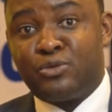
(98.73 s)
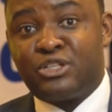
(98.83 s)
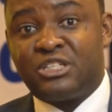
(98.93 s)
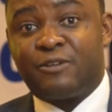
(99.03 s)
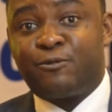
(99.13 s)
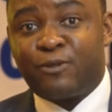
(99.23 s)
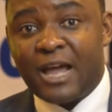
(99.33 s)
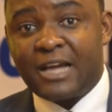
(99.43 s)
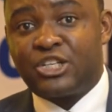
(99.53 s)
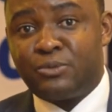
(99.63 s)
which is a
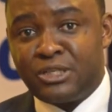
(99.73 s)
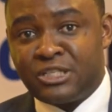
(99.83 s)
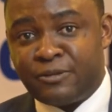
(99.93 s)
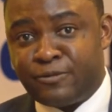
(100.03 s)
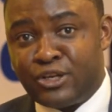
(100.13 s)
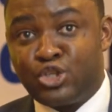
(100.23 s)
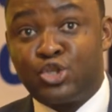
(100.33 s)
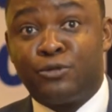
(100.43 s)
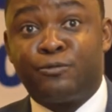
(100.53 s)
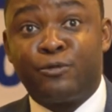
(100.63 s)
flagship
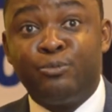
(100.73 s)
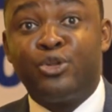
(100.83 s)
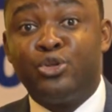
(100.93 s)
intervention from